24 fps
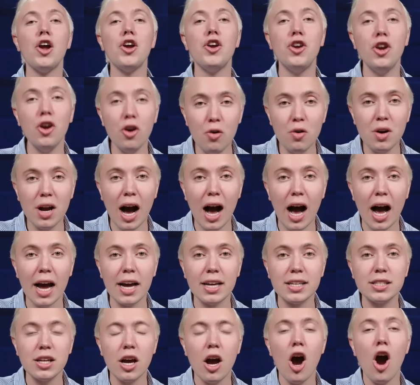You
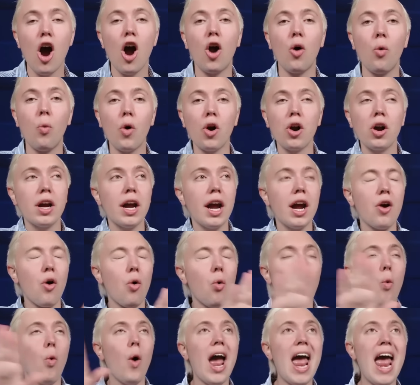guys are
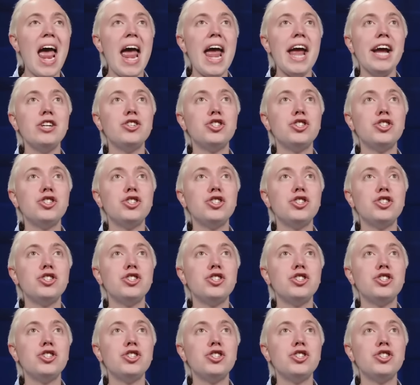working way